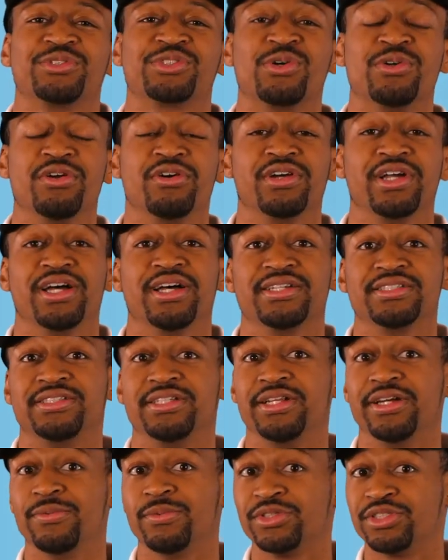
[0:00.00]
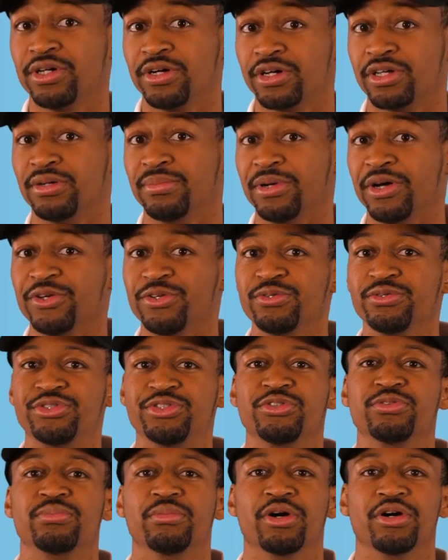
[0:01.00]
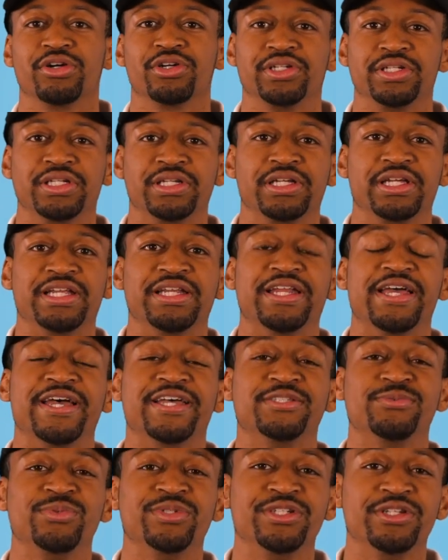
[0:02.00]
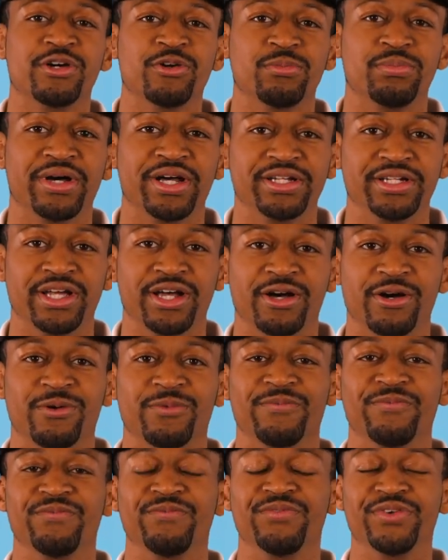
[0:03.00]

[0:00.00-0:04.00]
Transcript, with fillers: What's going on guys? Today we're talking about YouTube marketing and as we know by now,